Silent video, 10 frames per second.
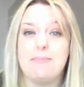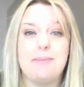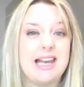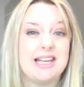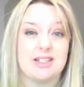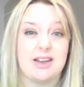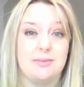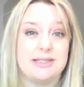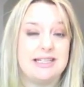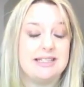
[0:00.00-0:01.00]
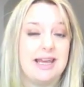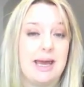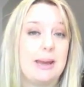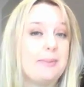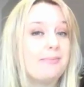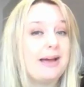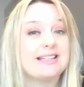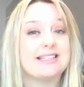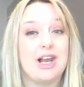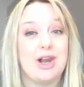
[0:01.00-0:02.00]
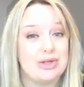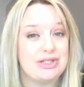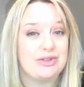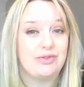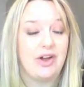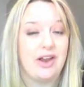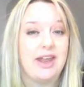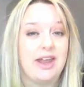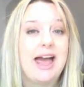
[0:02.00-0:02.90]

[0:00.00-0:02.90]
million times easier. It makes it lots of fun.